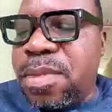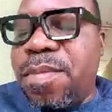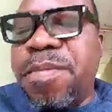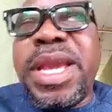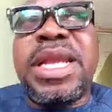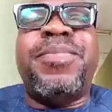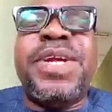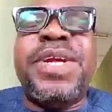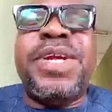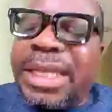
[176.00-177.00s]
make
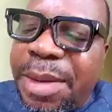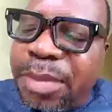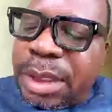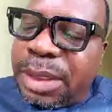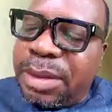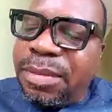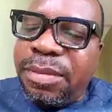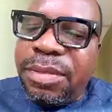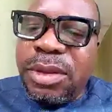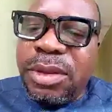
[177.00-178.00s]
brief attempts
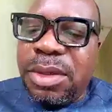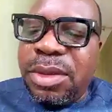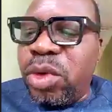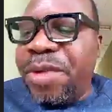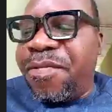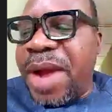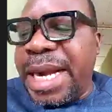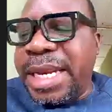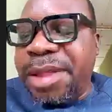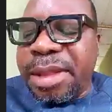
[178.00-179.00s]
to define
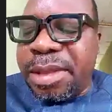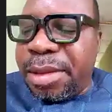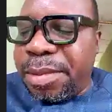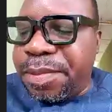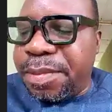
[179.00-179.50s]
relationship.